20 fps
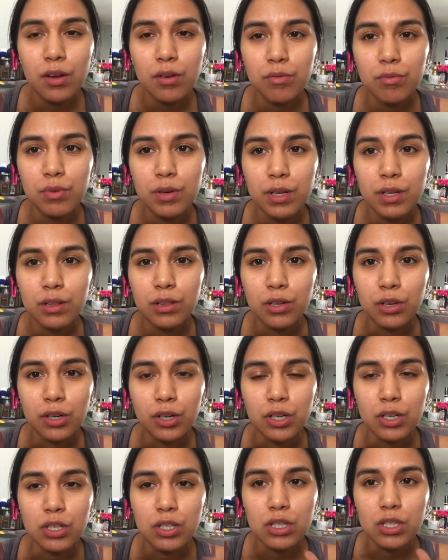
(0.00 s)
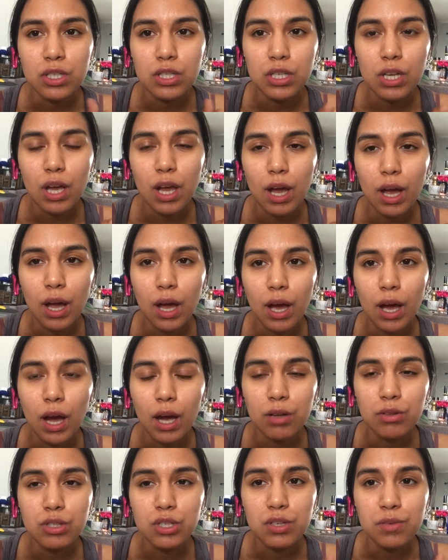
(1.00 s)
we learned
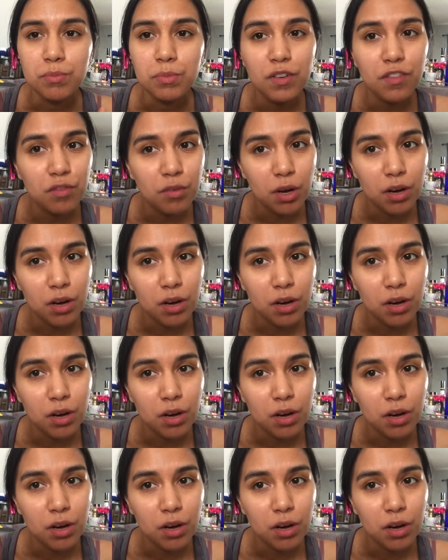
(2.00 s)
how to move